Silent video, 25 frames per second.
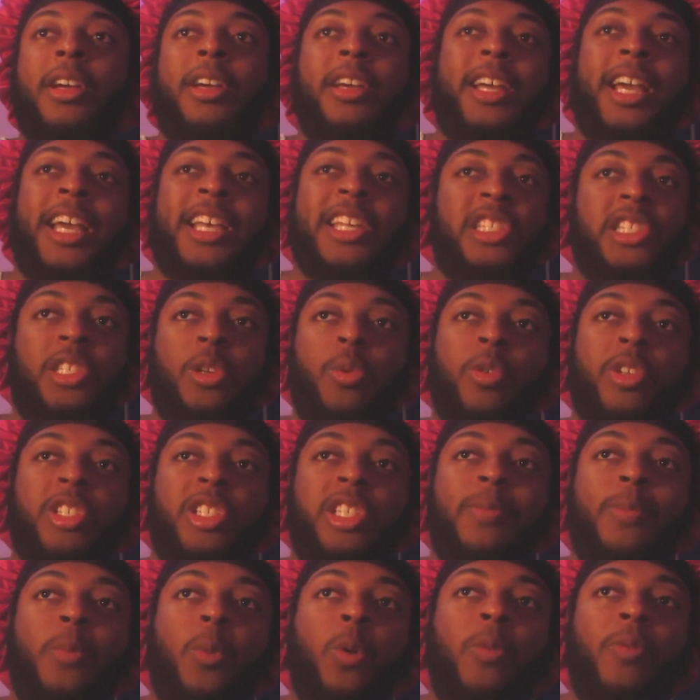as soon as
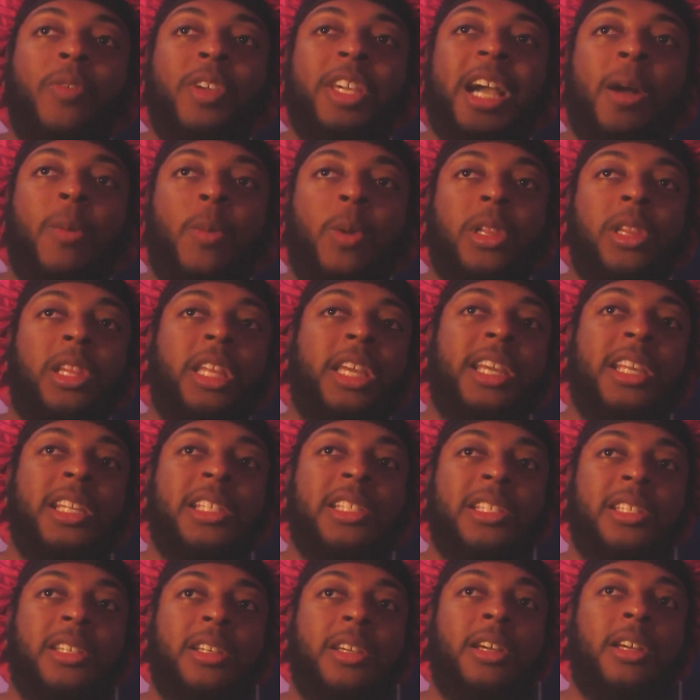the movie got
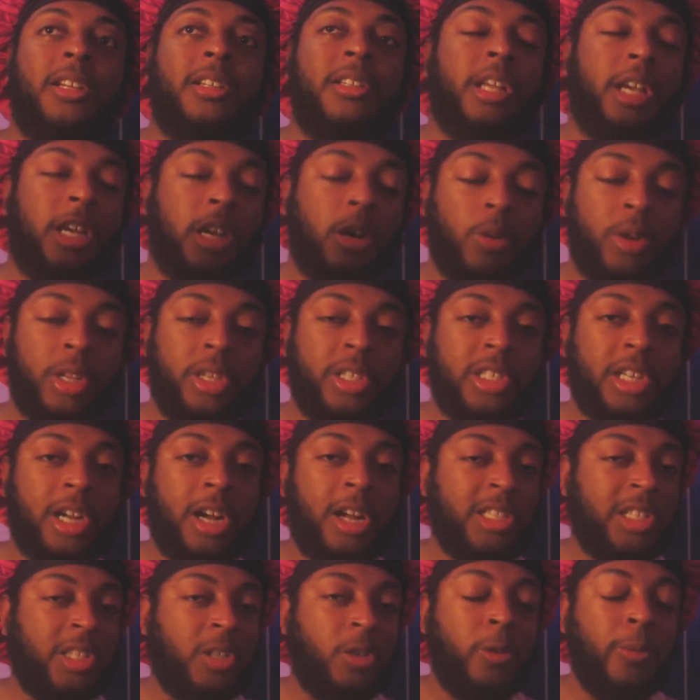released, Dakota
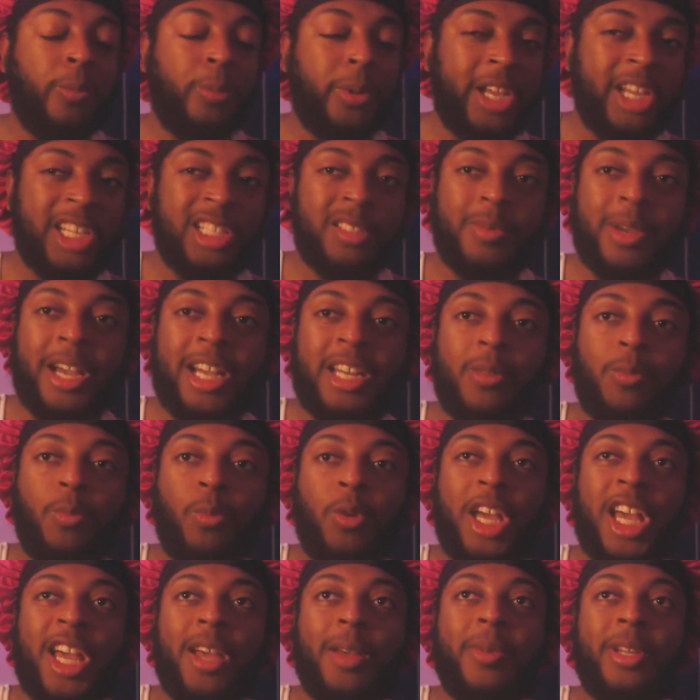Johnson, who plays Madam
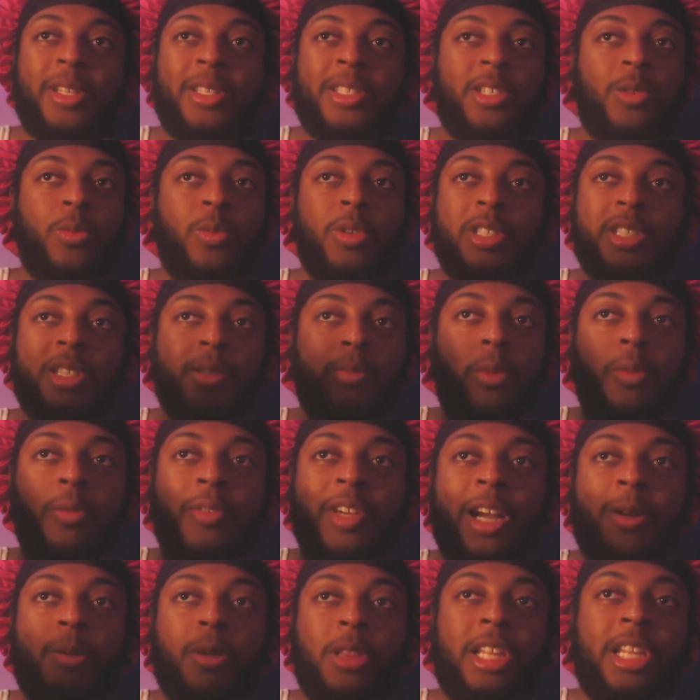Web, as soon as the
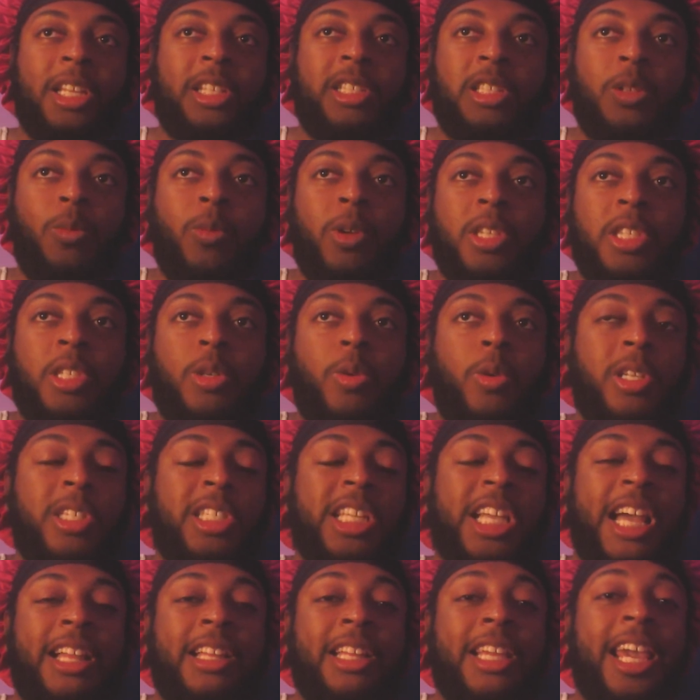movie got released, she went to her
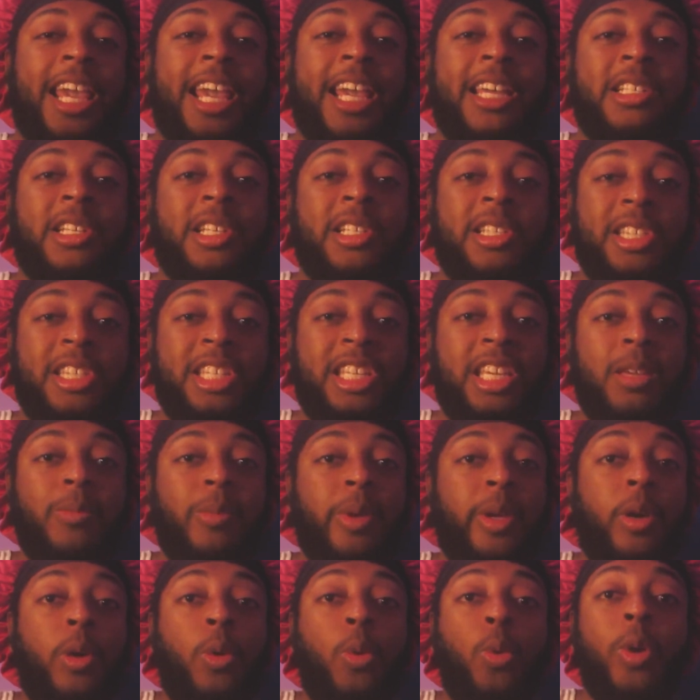talent agent team
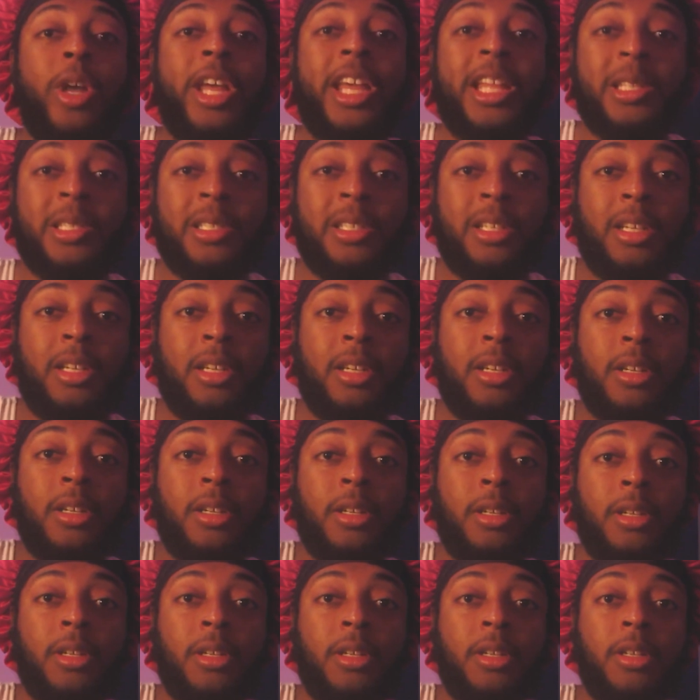and quit.
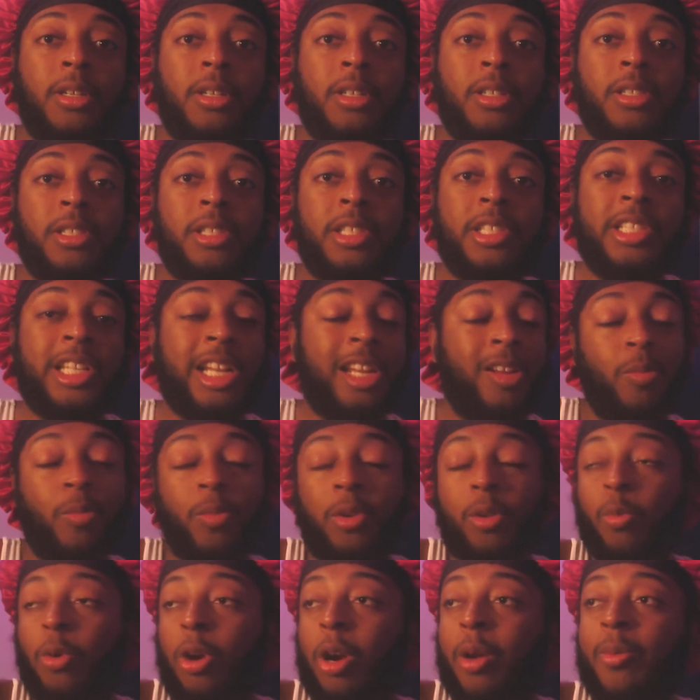She said, I'm
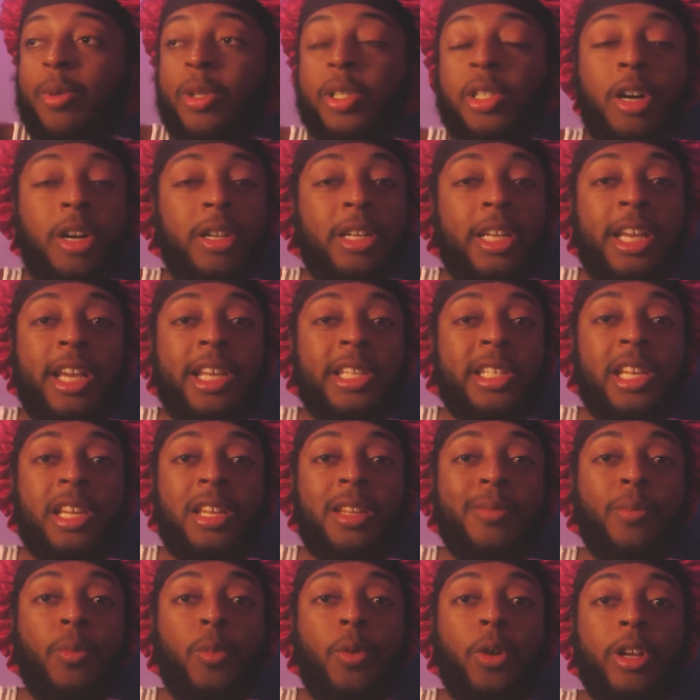gonna work with y'all niggas
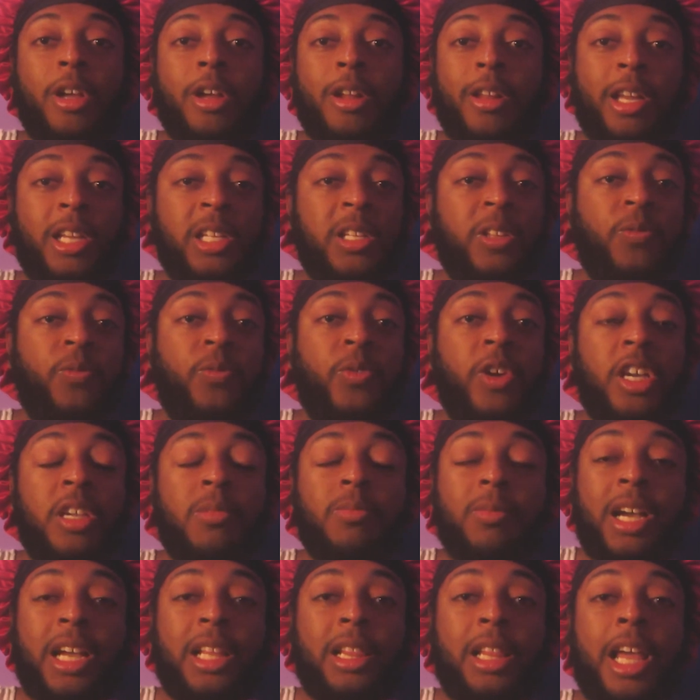anymore. Y'all niggas
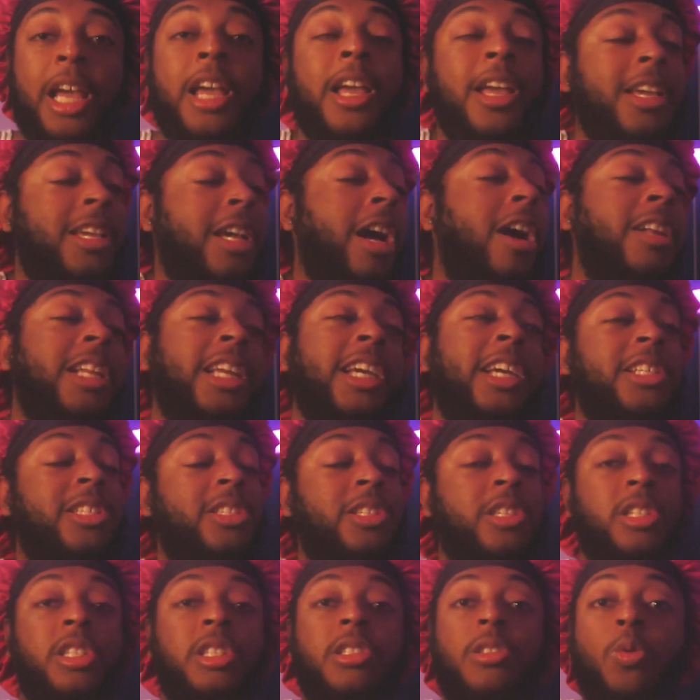fucked my life. Y'all
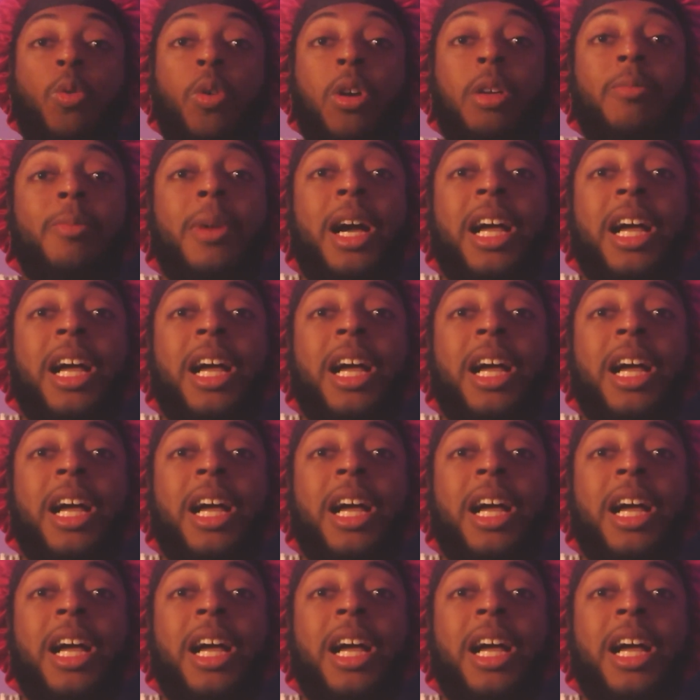niggas destroyed my